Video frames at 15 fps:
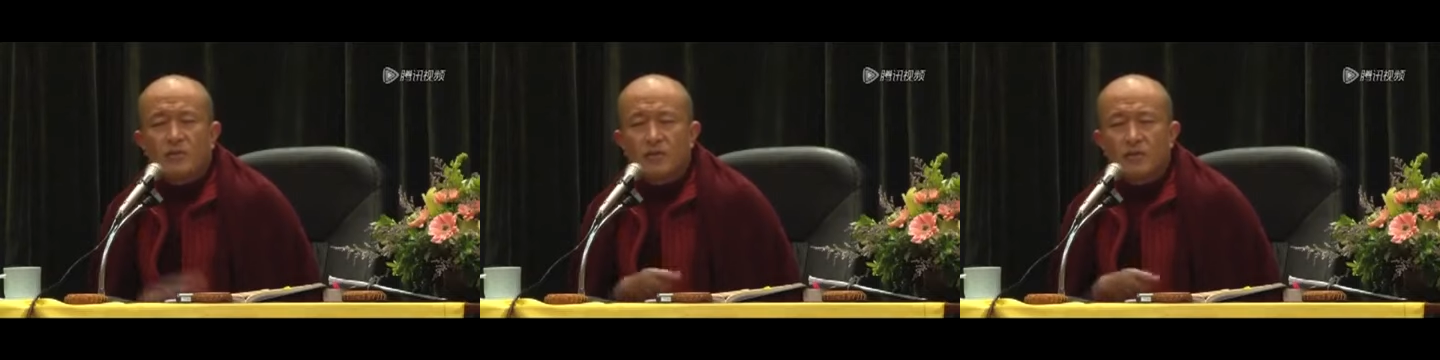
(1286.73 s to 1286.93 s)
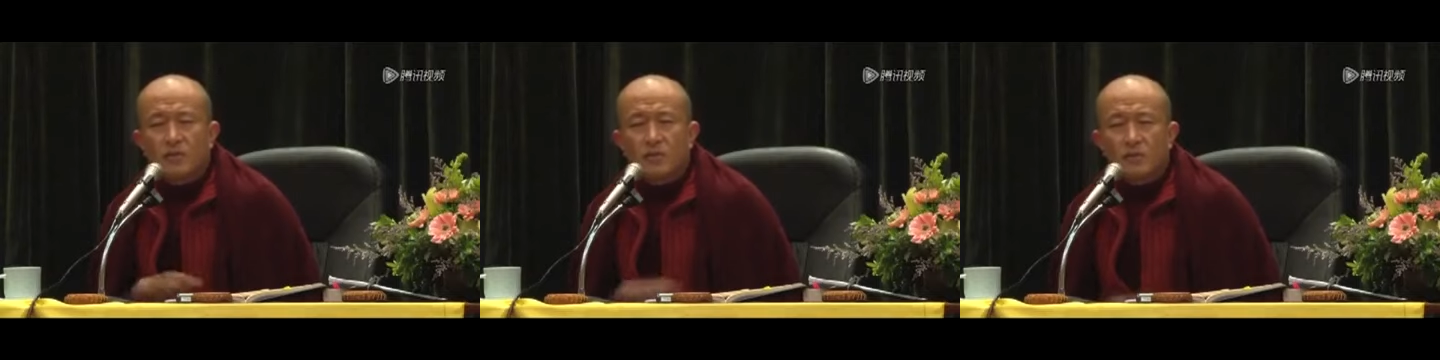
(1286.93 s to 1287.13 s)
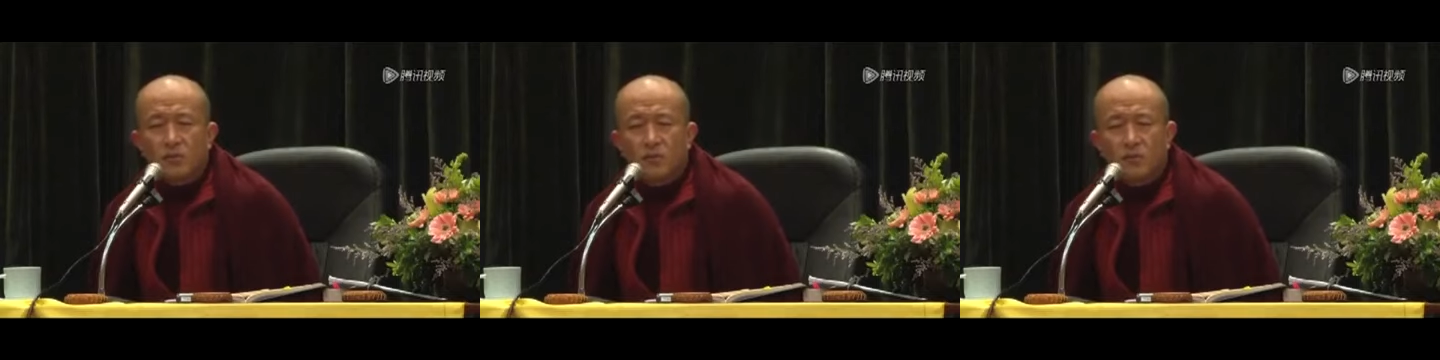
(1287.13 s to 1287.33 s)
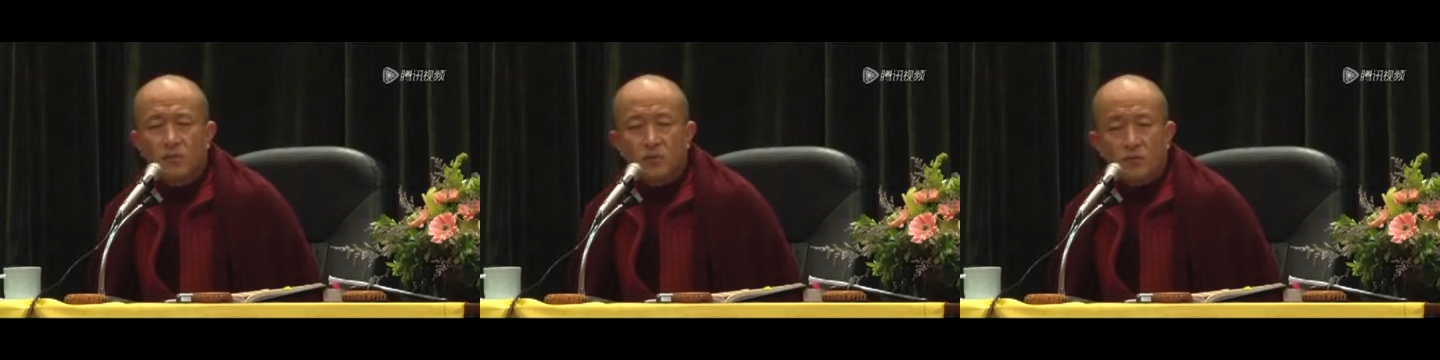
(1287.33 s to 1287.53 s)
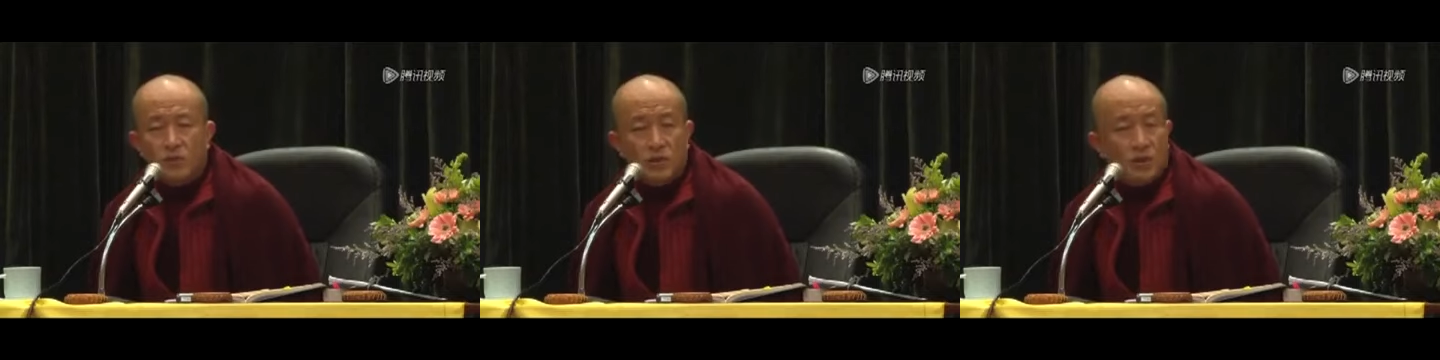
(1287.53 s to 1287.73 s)
I've even
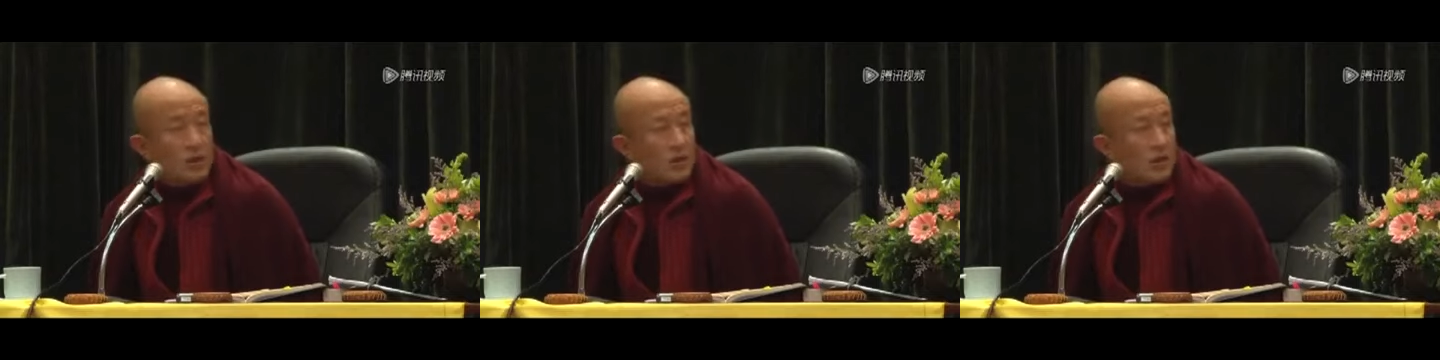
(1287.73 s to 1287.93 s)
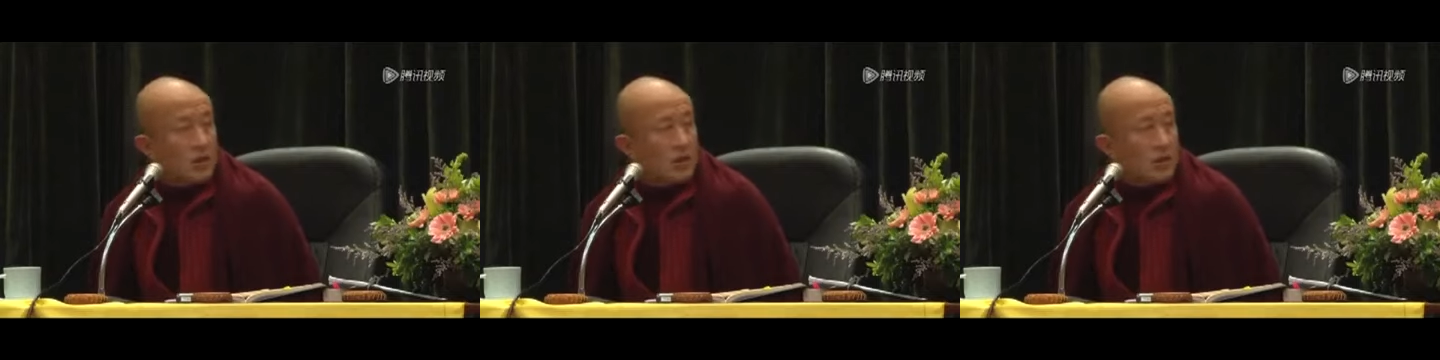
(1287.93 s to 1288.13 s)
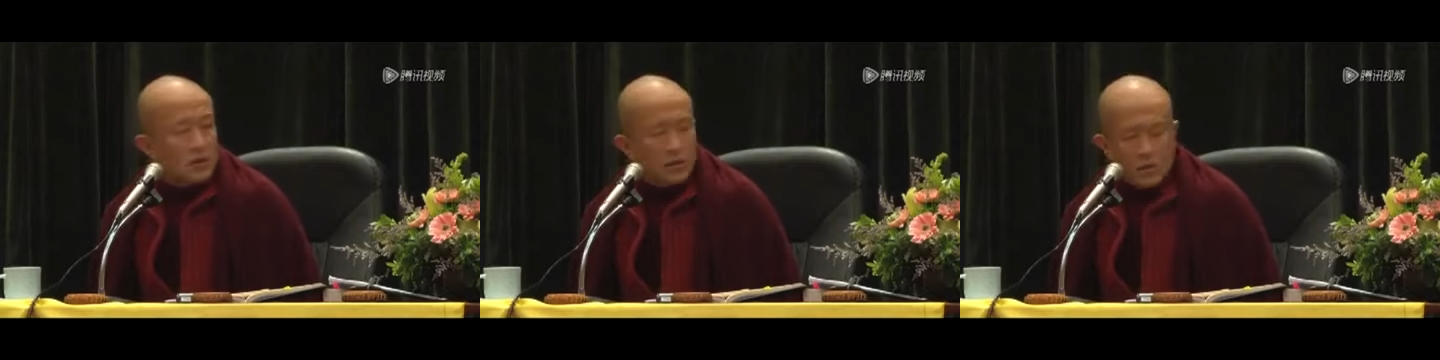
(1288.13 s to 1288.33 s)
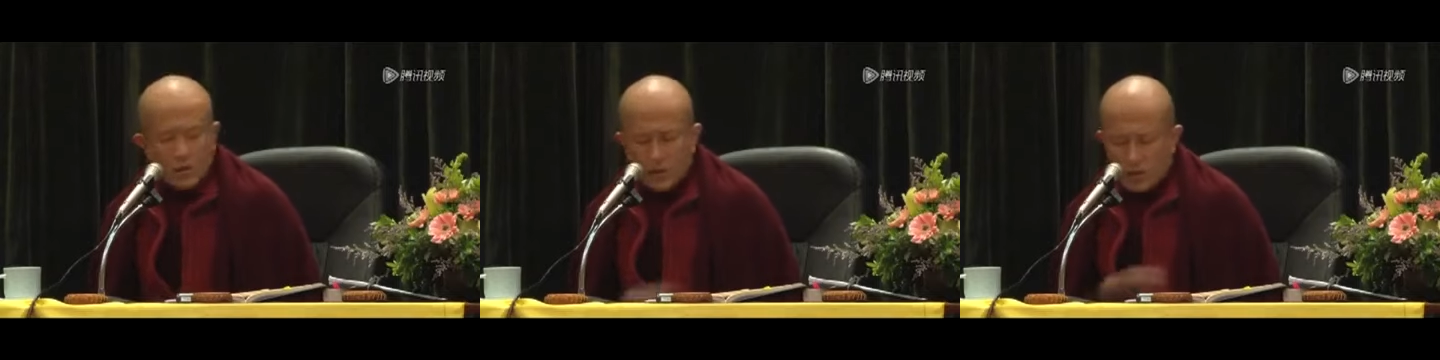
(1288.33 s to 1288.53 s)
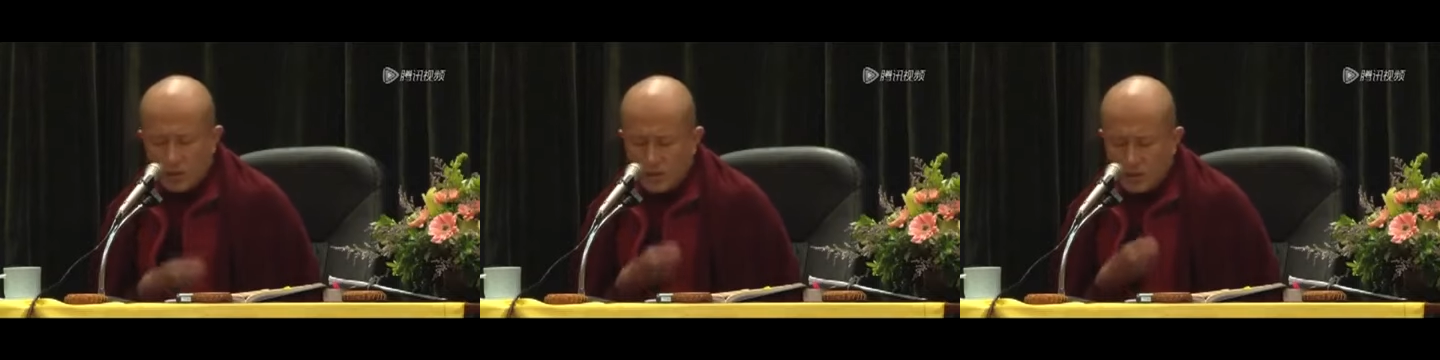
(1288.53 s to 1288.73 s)
told Rinpoche
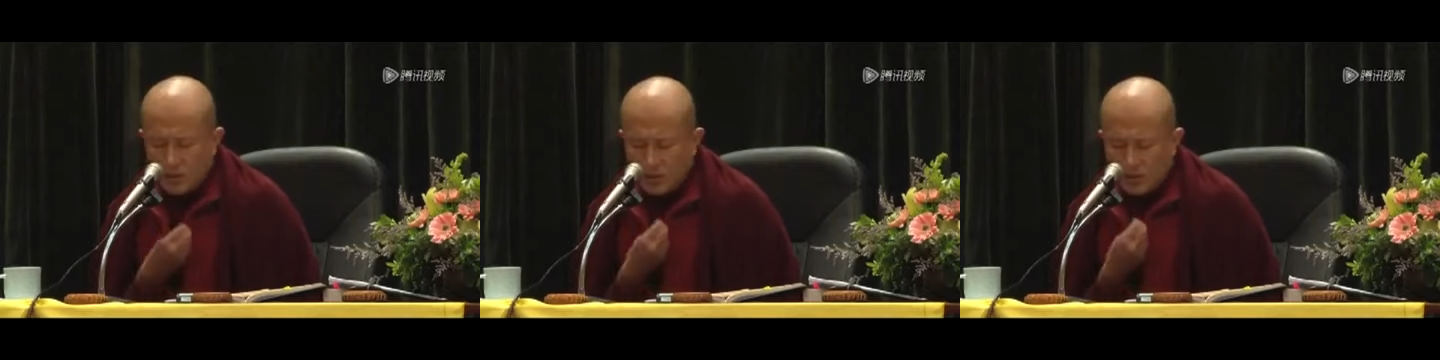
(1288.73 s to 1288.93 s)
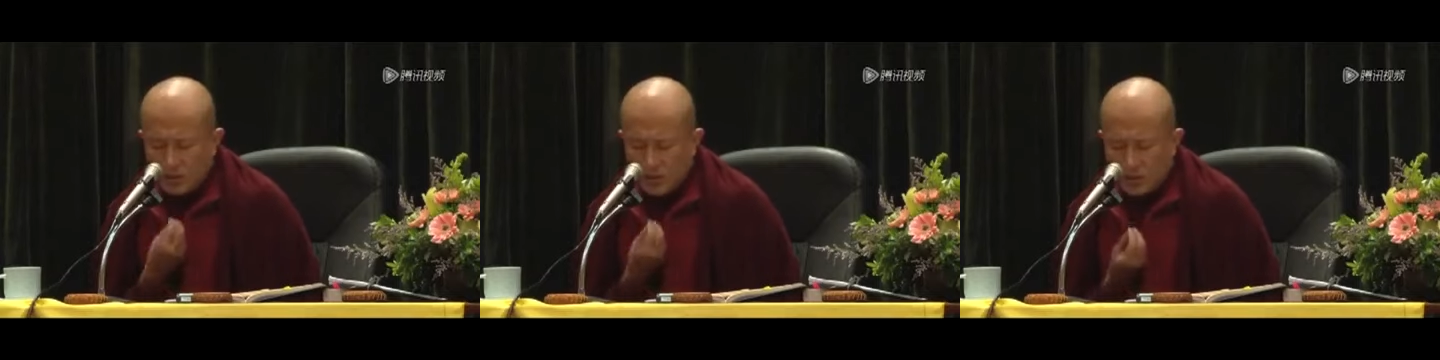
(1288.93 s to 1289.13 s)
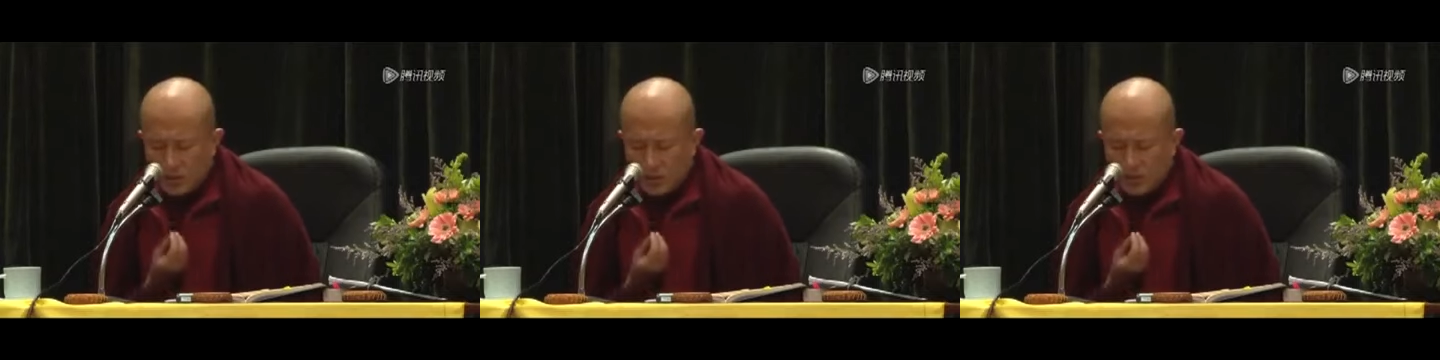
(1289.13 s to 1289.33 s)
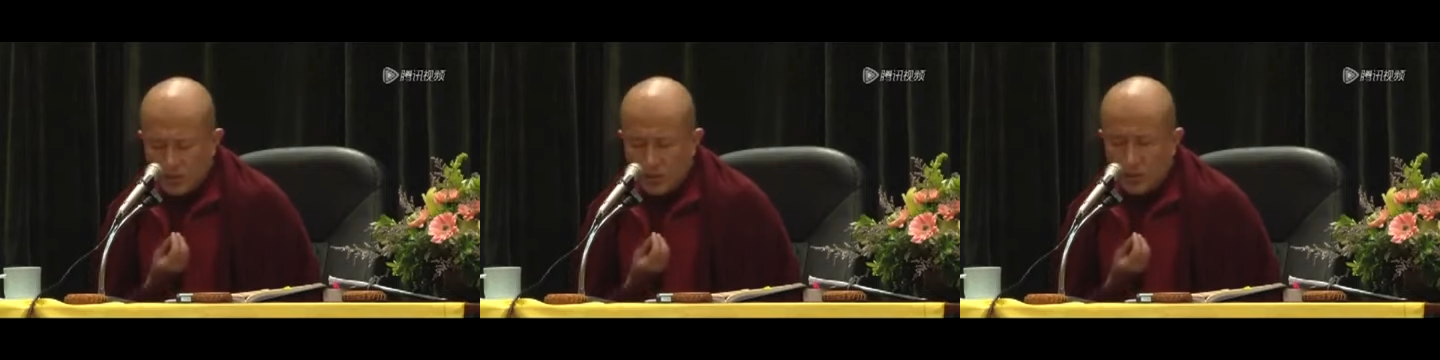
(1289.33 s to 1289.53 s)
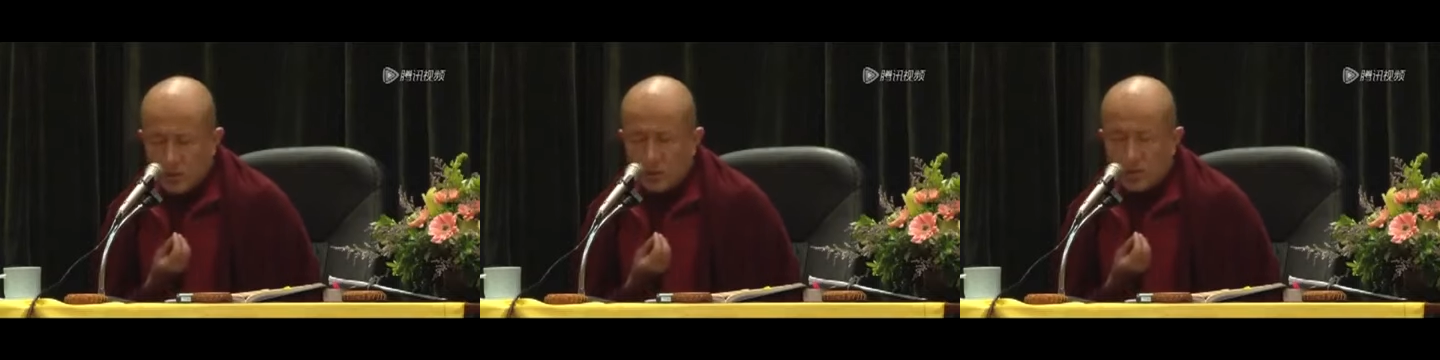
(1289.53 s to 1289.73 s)
that Khentse
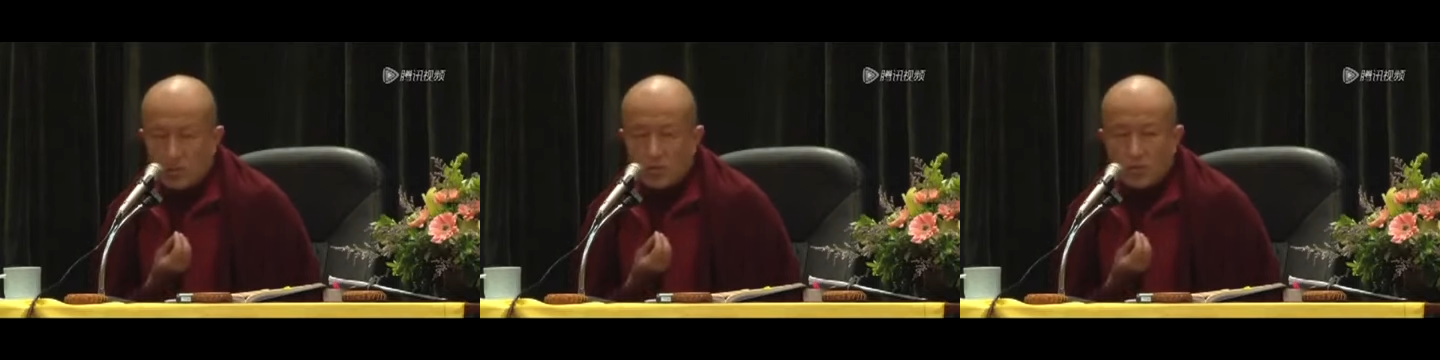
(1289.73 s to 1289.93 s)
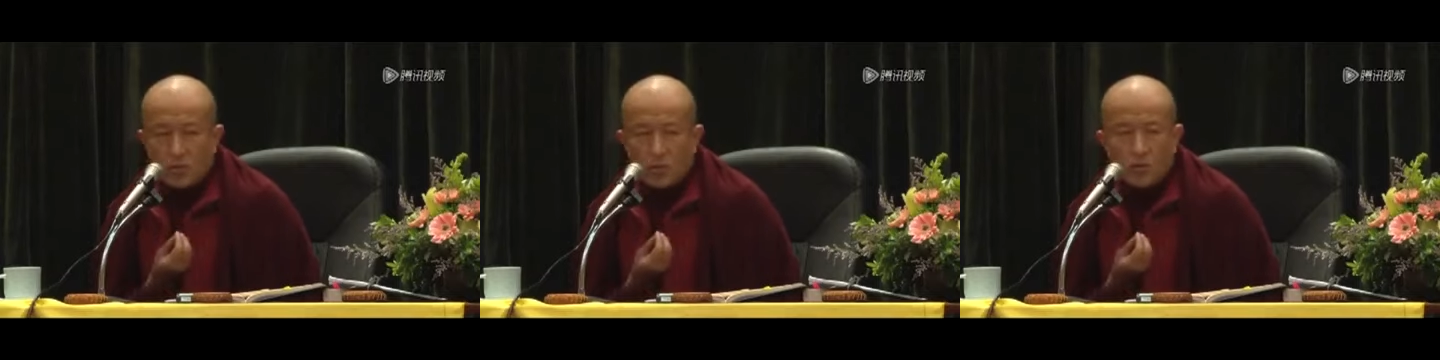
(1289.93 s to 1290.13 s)
Rinpoche is